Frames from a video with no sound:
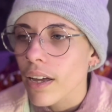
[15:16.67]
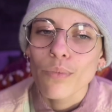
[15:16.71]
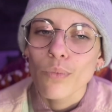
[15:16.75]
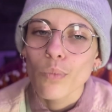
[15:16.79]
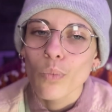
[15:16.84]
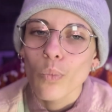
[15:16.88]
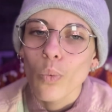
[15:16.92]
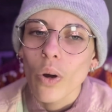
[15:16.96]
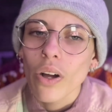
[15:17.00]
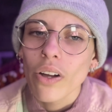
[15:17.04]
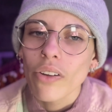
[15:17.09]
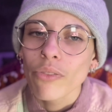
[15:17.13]

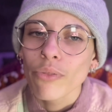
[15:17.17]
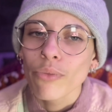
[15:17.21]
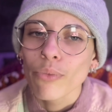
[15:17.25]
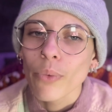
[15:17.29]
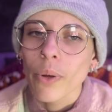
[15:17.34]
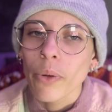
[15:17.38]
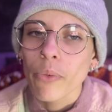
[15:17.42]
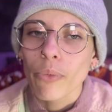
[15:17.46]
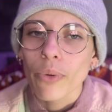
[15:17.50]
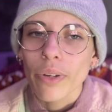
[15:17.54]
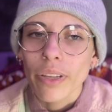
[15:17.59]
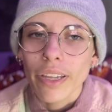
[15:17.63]
What
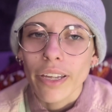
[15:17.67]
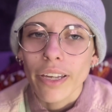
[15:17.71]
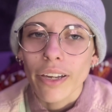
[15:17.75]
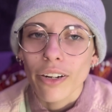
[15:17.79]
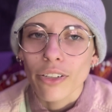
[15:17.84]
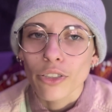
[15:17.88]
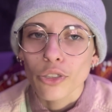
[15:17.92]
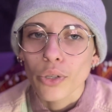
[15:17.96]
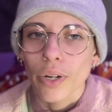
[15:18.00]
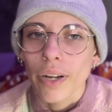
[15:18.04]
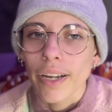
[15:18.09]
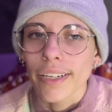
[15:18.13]
we really are
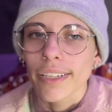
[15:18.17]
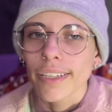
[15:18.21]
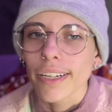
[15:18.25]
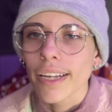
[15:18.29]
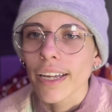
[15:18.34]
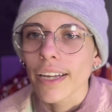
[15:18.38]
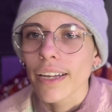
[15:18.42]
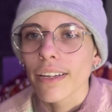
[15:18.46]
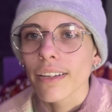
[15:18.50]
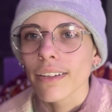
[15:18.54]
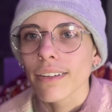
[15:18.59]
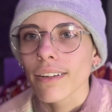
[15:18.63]
trying to
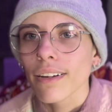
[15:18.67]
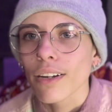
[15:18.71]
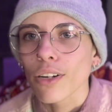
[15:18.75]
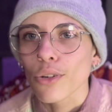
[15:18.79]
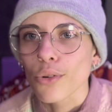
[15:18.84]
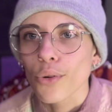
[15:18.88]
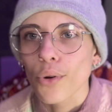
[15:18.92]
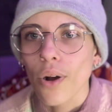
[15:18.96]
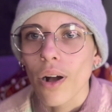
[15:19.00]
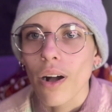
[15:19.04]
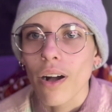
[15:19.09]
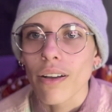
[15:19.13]
get
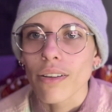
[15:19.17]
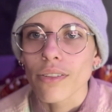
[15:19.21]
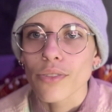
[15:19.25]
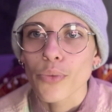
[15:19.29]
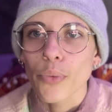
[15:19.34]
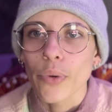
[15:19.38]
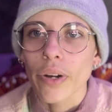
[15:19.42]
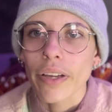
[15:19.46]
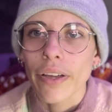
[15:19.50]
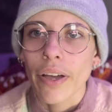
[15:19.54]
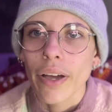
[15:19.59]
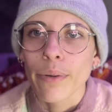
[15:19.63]
across
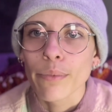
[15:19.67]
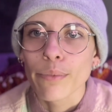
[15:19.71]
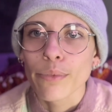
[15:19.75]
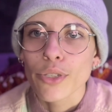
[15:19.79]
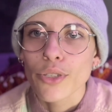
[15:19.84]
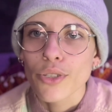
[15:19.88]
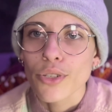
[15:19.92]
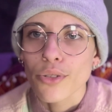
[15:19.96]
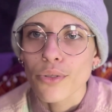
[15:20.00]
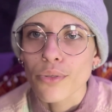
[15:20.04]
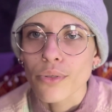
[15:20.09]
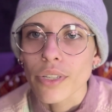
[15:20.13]
when it comes
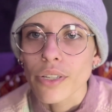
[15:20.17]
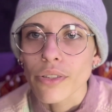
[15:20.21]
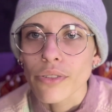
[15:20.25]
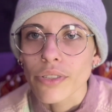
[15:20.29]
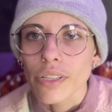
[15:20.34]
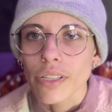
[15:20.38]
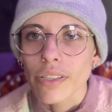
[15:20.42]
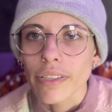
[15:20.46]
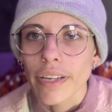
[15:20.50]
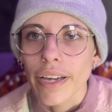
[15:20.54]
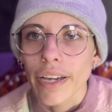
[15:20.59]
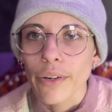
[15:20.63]
to
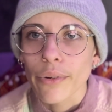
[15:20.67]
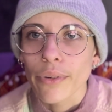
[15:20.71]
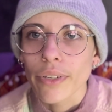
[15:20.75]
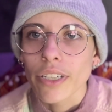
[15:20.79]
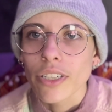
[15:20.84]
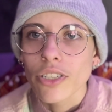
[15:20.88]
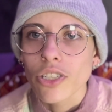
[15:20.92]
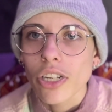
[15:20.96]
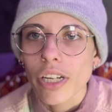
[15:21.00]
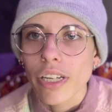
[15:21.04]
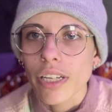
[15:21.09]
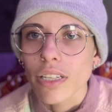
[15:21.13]
using
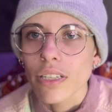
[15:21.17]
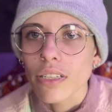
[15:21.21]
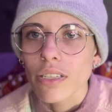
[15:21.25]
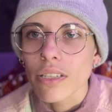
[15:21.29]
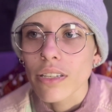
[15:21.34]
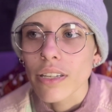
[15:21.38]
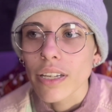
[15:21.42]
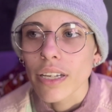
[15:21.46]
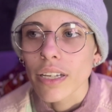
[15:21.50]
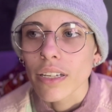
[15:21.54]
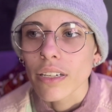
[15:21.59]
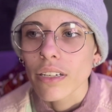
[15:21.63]
language is
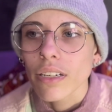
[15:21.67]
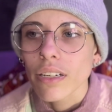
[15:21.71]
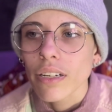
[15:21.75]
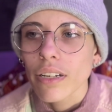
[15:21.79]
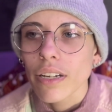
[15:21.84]
that